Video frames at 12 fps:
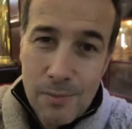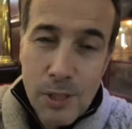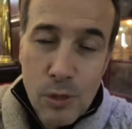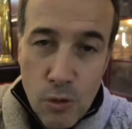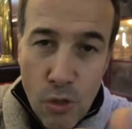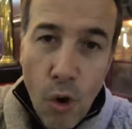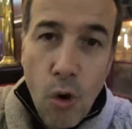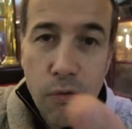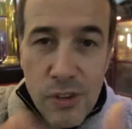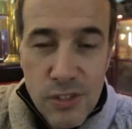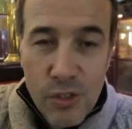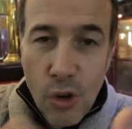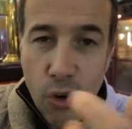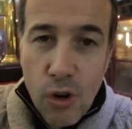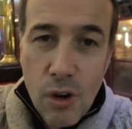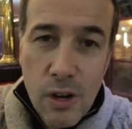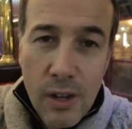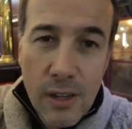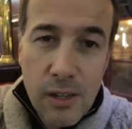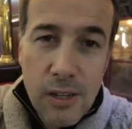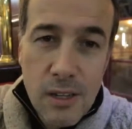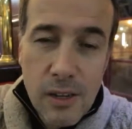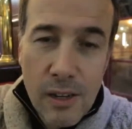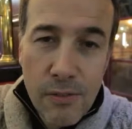Because north is north
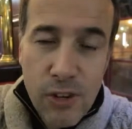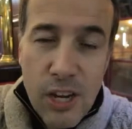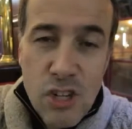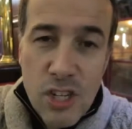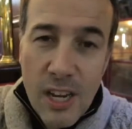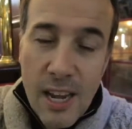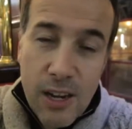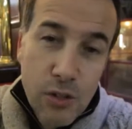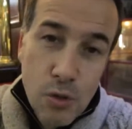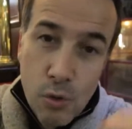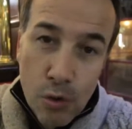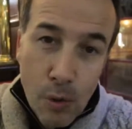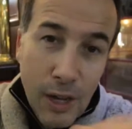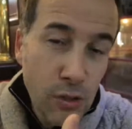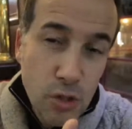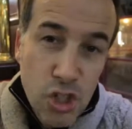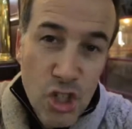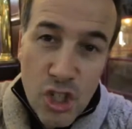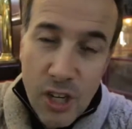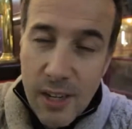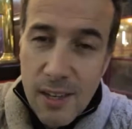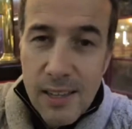in French, and so you add the sh.